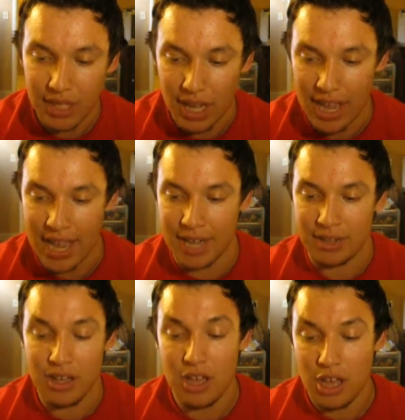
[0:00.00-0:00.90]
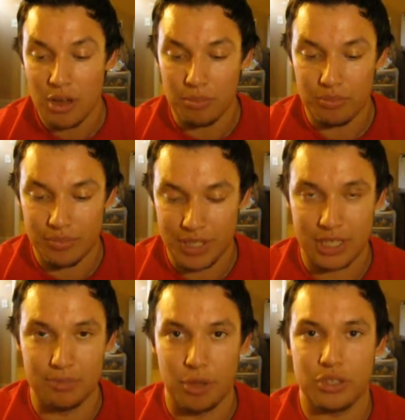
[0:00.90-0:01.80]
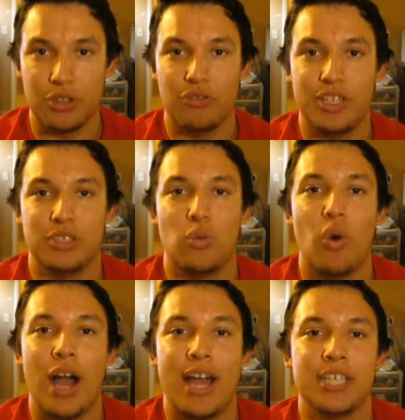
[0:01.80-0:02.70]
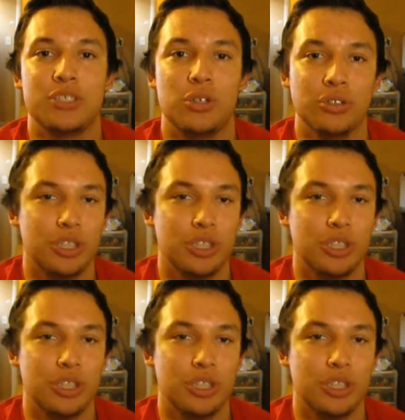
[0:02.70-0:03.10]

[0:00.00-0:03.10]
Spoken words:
And this is most of the reason why I sold,